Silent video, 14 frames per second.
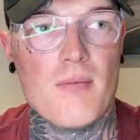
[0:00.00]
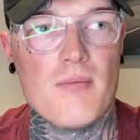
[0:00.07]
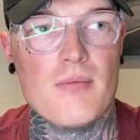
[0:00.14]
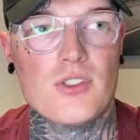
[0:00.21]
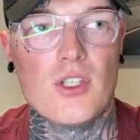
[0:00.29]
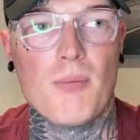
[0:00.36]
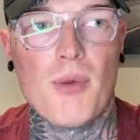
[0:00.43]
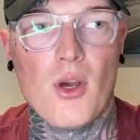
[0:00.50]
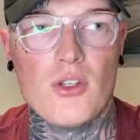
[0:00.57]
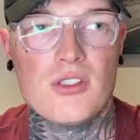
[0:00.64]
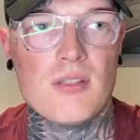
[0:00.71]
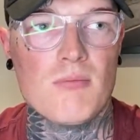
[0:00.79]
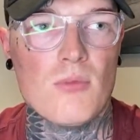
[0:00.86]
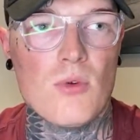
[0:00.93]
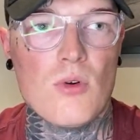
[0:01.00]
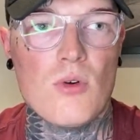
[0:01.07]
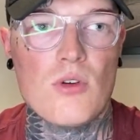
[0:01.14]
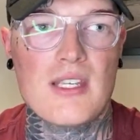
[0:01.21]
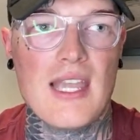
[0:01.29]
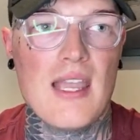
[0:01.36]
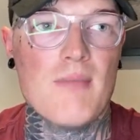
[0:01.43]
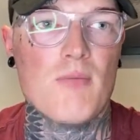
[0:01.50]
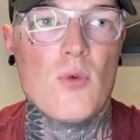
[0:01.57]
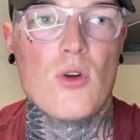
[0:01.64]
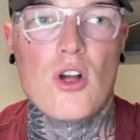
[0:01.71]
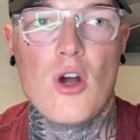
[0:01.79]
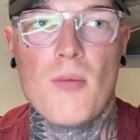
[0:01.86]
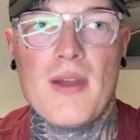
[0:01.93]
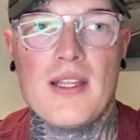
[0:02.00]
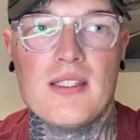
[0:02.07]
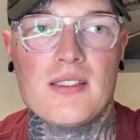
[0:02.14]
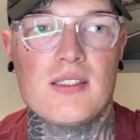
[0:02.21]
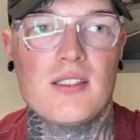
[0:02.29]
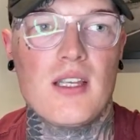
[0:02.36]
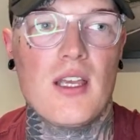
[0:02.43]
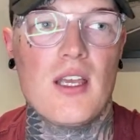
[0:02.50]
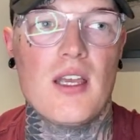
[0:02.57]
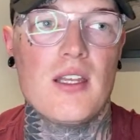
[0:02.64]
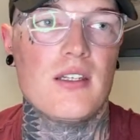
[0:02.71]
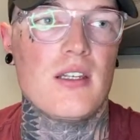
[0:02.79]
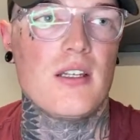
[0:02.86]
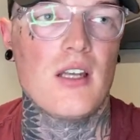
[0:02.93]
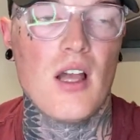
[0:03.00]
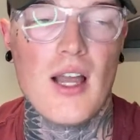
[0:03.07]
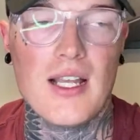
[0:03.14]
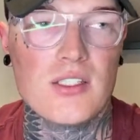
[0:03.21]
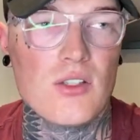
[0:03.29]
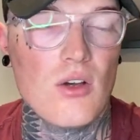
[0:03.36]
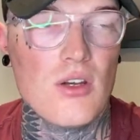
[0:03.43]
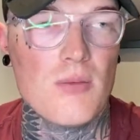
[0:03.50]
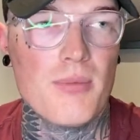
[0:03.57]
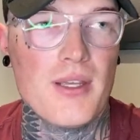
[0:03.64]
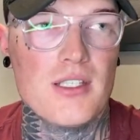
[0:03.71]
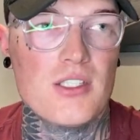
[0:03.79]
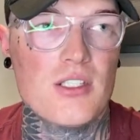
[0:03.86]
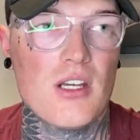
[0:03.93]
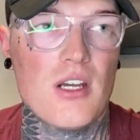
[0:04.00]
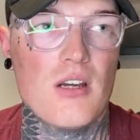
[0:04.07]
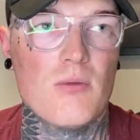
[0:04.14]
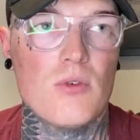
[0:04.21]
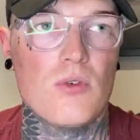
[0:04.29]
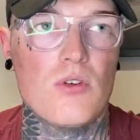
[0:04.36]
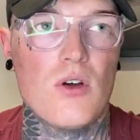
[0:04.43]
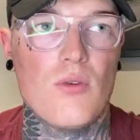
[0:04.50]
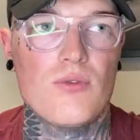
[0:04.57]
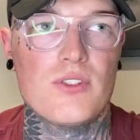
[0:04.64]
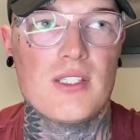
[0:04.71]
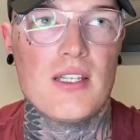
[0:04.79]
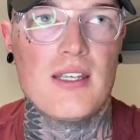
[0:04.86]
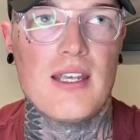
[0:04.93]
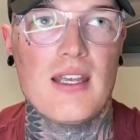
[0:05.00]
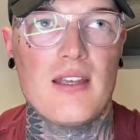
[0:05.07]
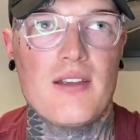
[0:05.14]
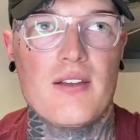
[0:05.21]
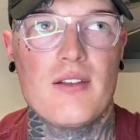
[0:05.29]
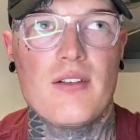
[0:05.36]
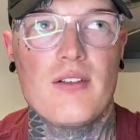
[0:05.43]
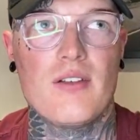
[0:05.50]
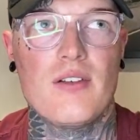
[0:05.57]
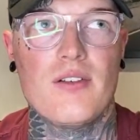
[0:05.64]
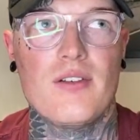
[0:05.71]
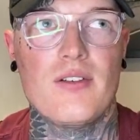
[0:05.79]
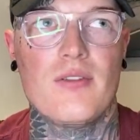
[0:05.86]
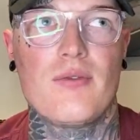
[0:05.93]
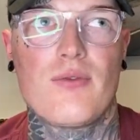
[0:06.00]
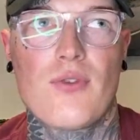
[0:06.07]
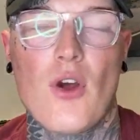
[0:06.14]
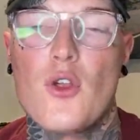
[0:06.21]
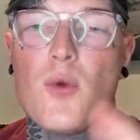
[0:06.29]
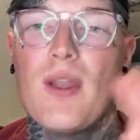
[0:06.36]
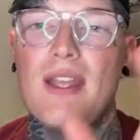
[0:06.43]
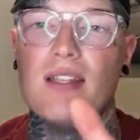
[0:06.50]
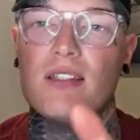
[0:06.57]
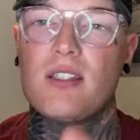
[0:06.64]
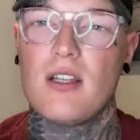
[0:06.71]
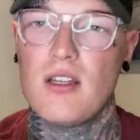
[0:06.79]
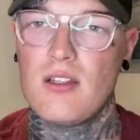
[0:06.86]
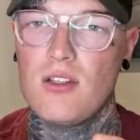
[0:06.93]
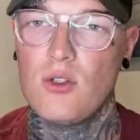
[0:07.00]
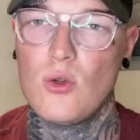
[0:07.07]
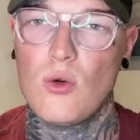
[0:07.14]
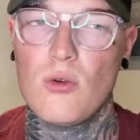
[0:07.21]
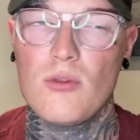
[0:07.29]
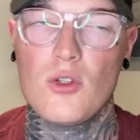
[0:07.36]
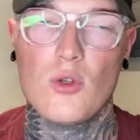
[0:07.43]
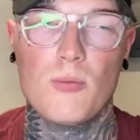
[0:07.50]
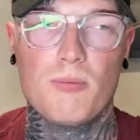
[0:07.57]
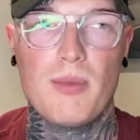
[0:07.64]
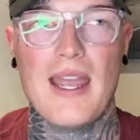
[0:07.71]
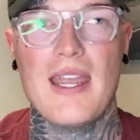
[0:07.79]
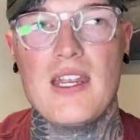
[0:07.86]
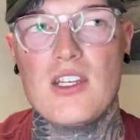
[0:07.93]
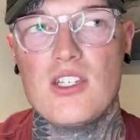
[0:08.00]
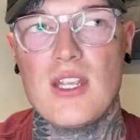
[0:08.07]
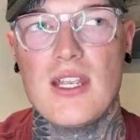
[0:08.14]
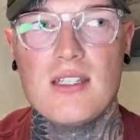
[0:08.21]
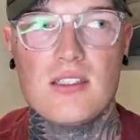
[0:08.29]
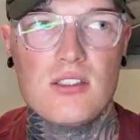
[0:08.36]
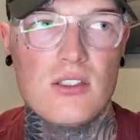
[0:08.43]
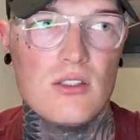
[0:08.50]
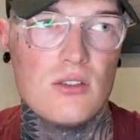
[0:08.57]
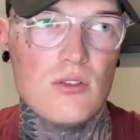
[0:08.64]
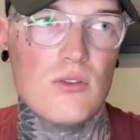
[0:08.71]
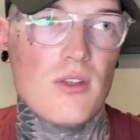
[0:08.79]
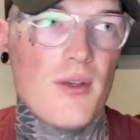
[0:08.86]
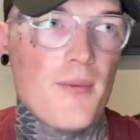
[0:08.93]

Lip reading: So posting more, getting more comments and likes on a picture will obviously throw you into your page into